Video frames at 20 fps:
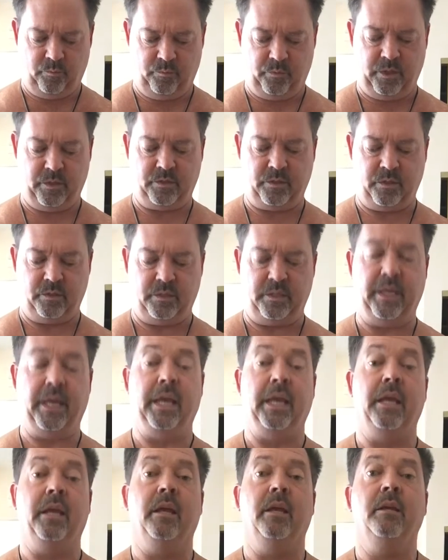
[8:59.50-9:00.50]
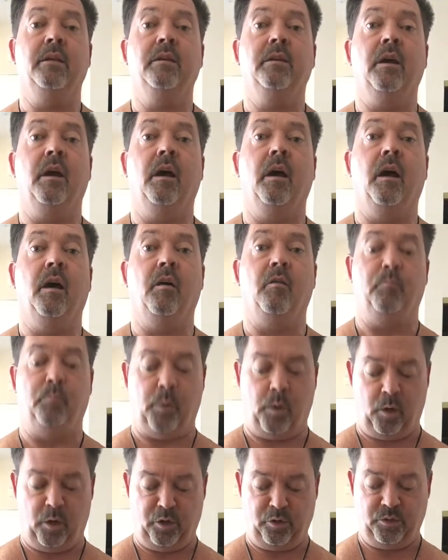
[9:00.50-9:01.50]
this is the end of
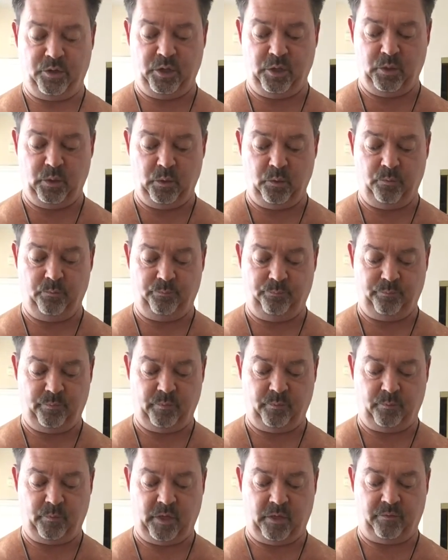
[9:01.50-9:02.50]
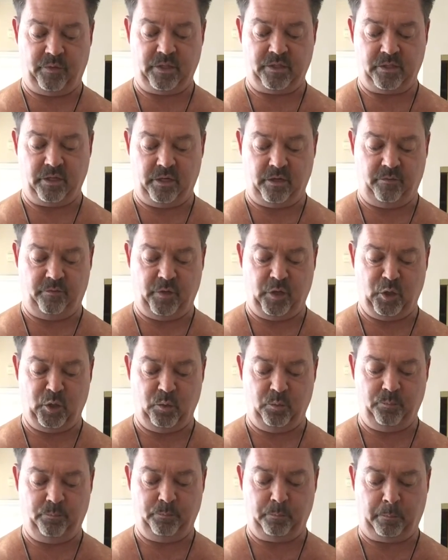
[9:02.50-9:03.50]
part two of this
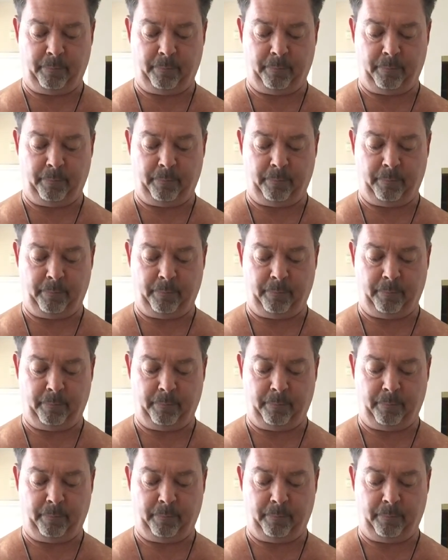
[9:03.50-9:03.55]
interview